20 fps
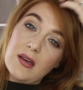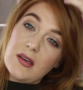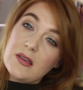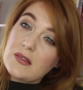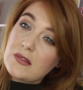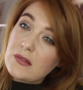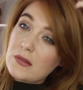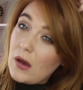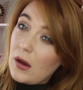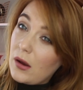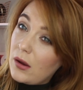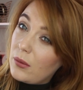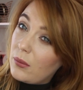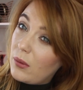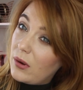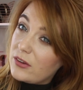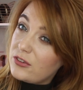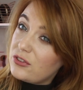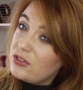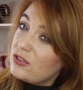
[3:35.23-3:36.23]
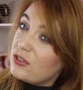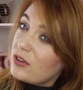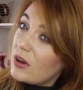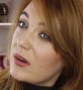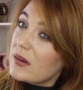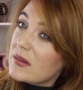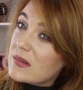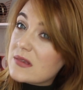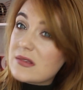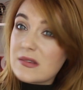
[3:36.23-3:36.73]
So I
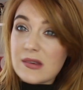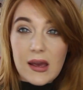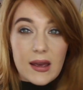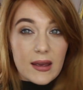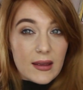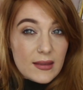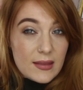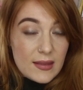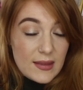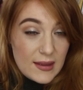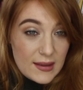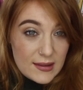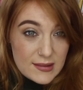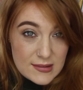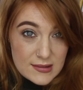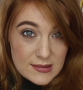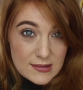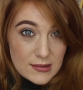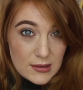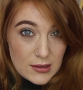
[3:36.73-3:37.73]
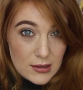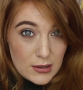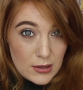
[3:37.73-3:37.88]
just take this